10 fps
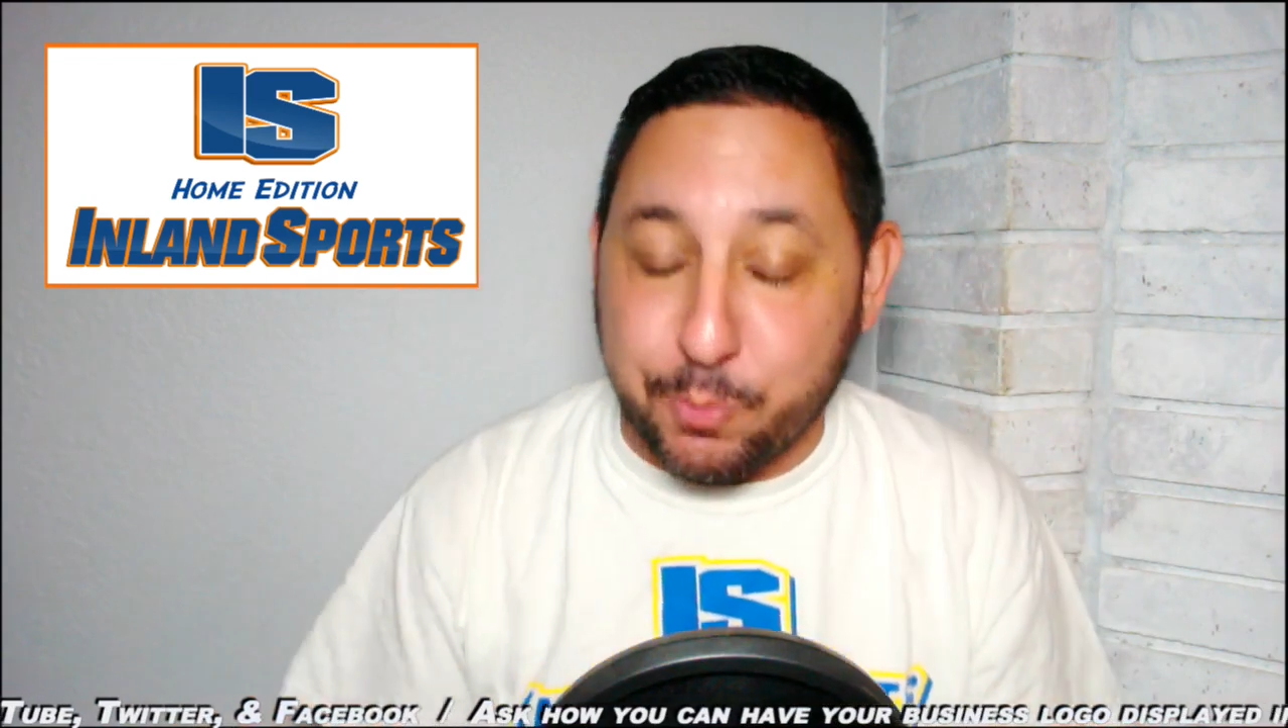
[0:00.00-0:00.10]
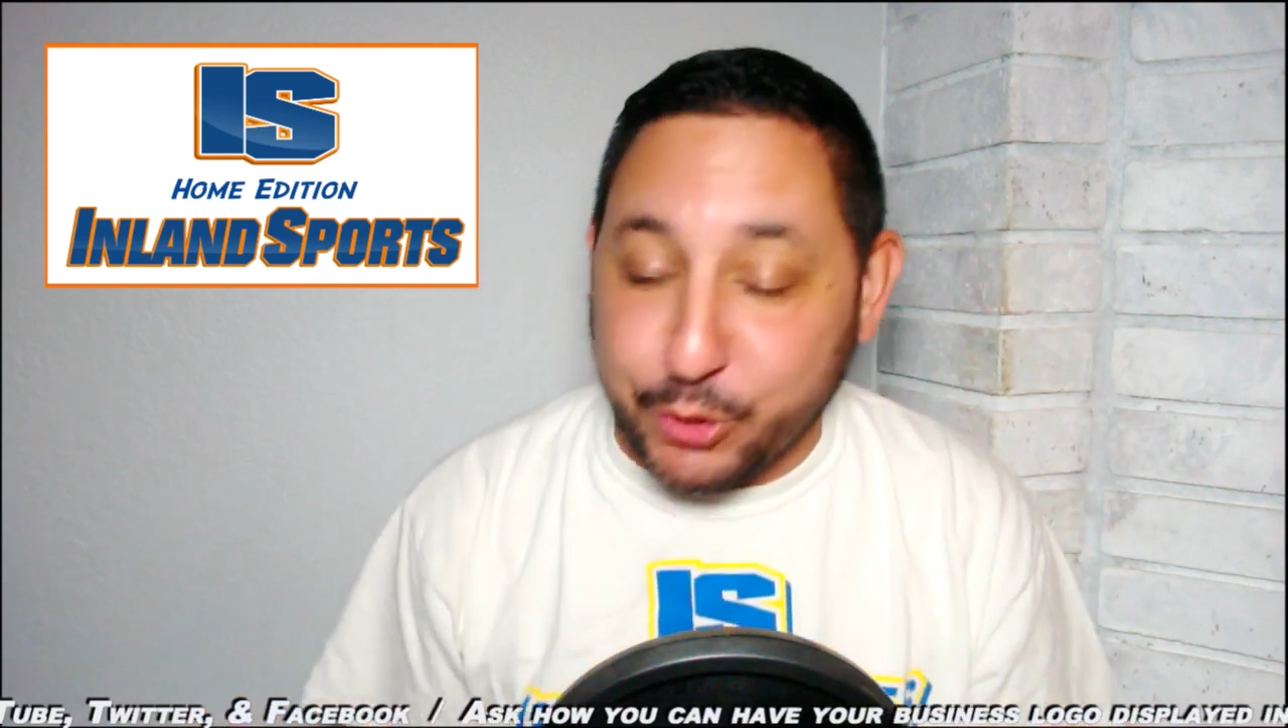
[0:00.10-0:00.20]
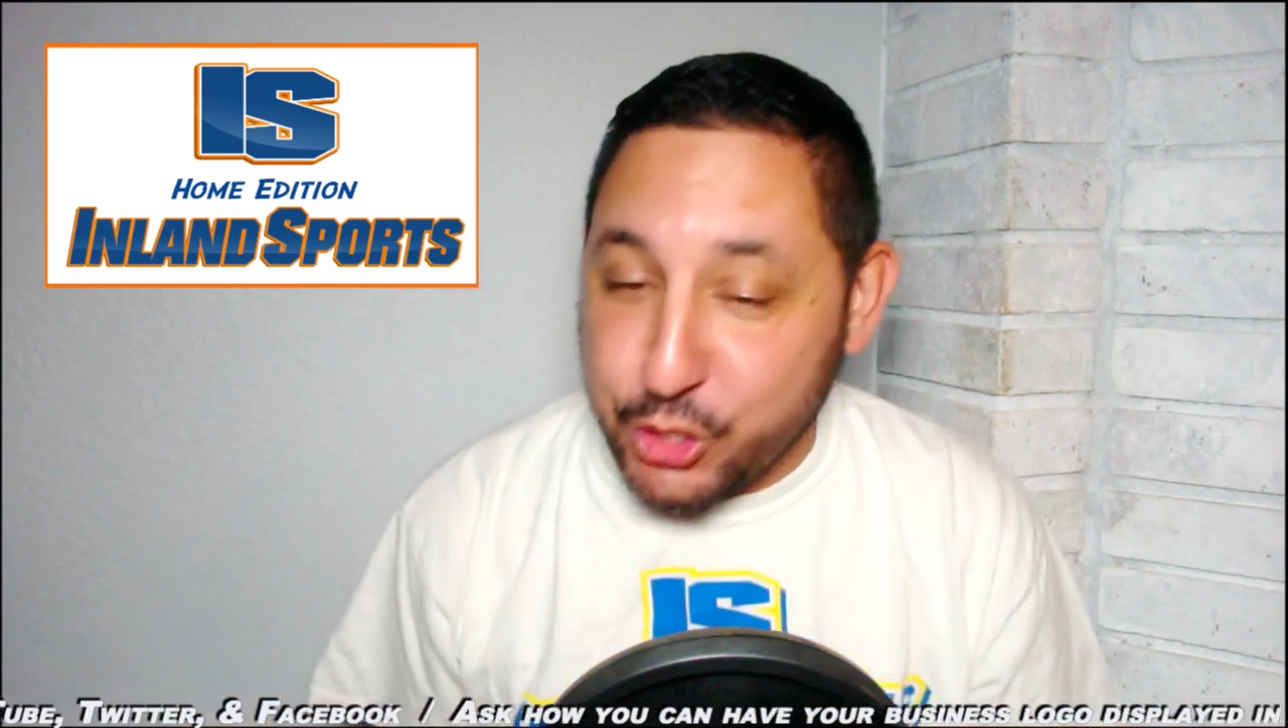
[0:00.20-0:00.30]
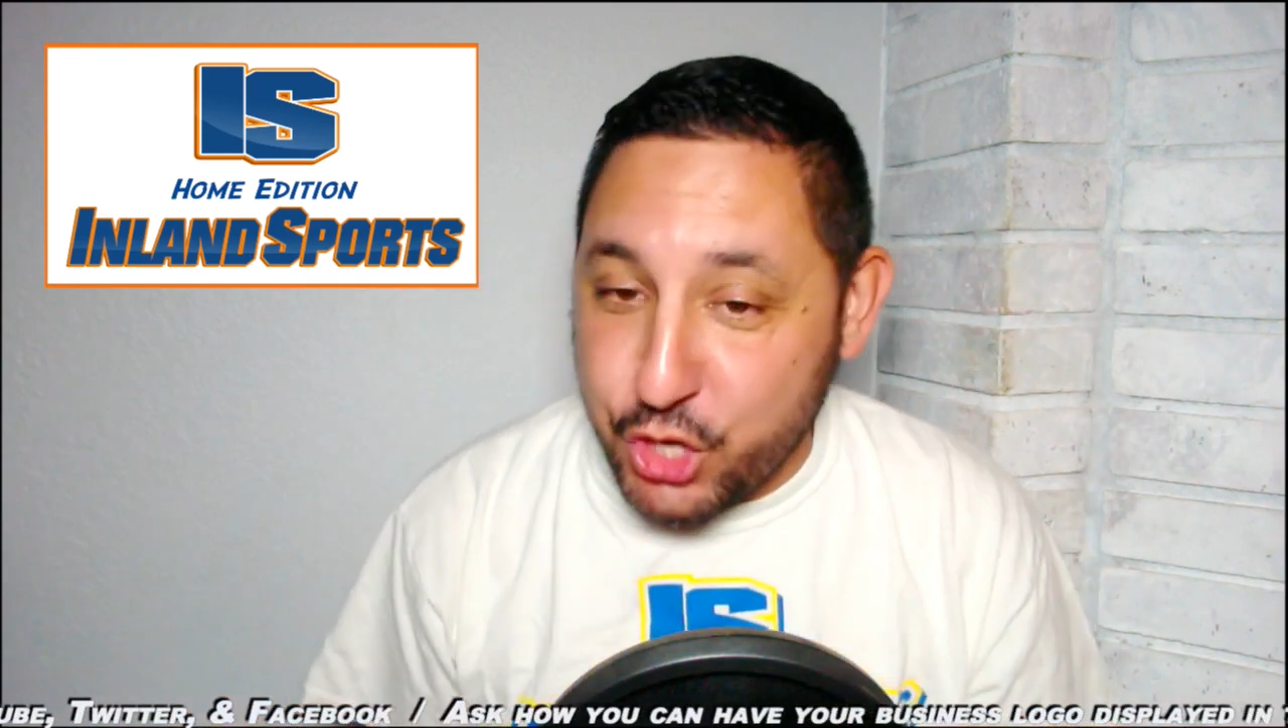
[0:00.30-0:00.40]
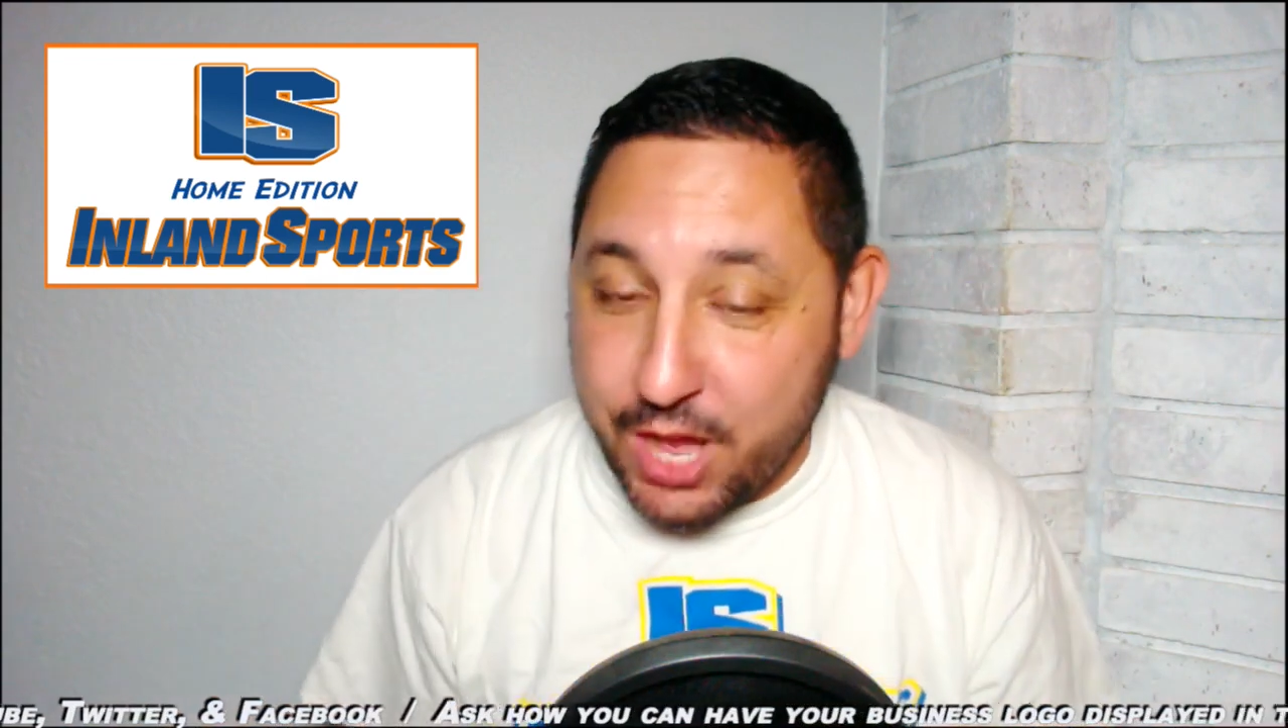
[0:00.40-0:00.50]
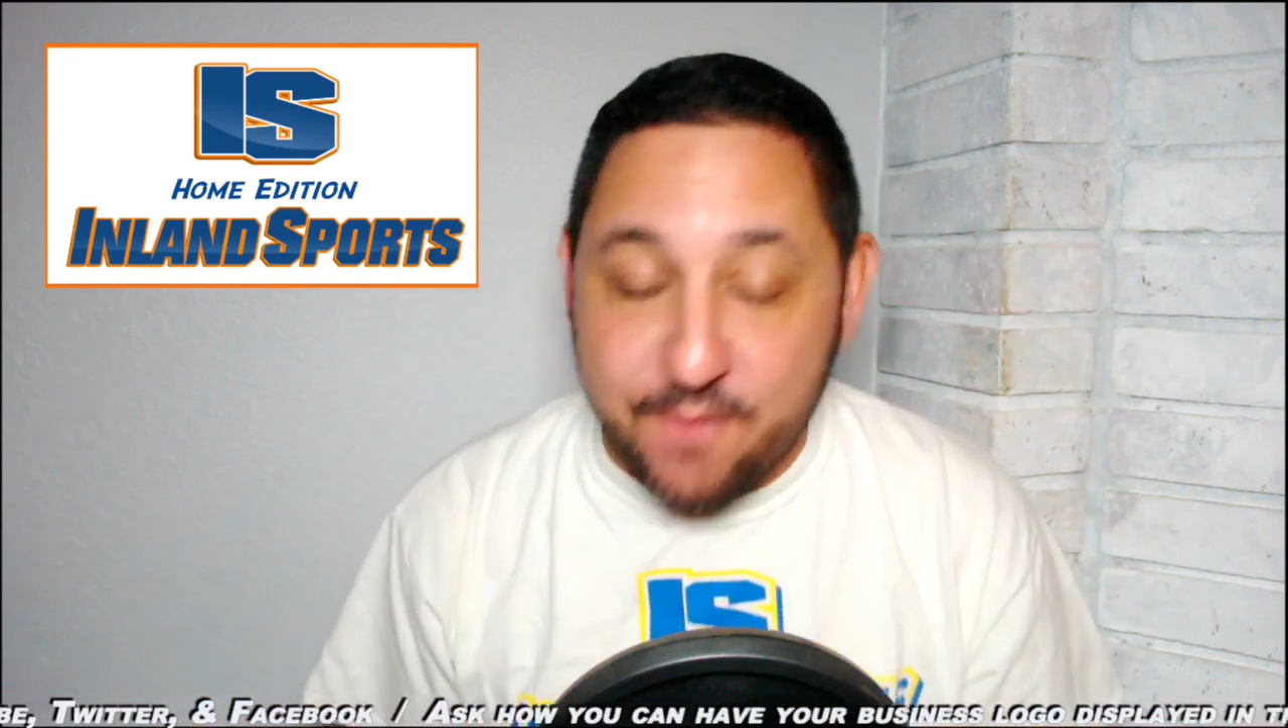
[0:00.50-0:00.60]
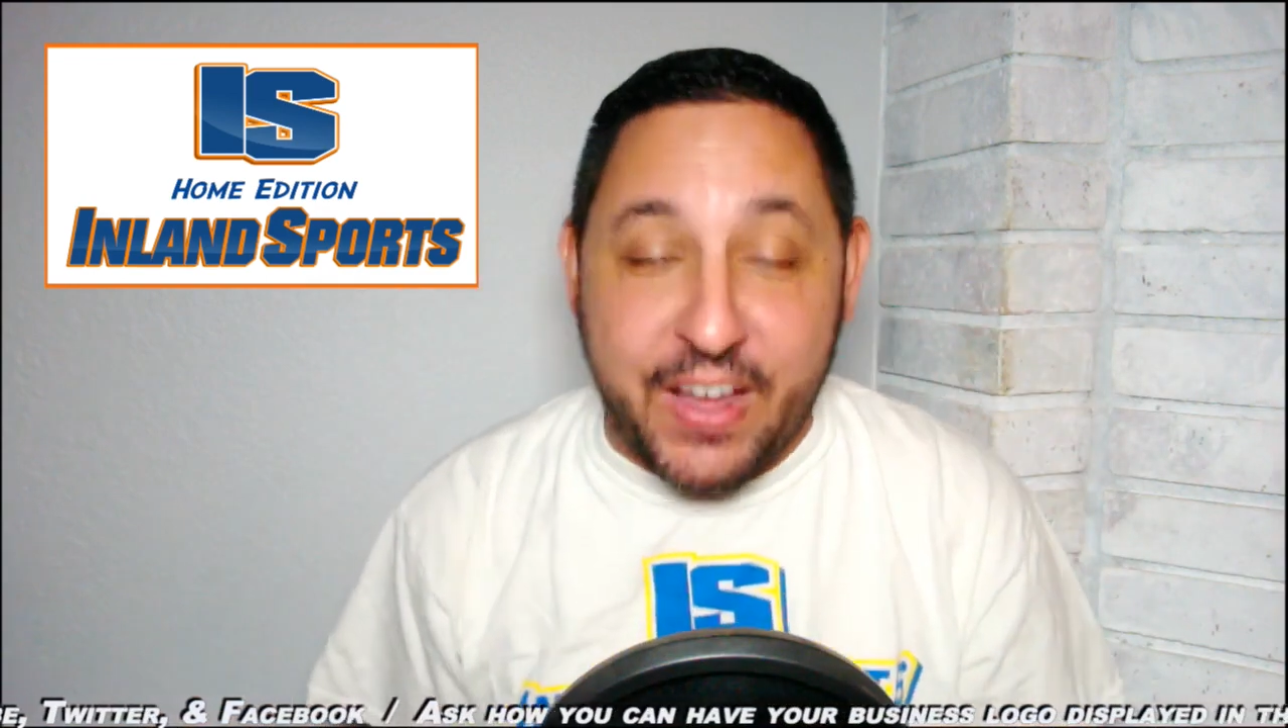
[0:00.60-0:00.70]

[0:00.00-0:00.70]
appreciate it.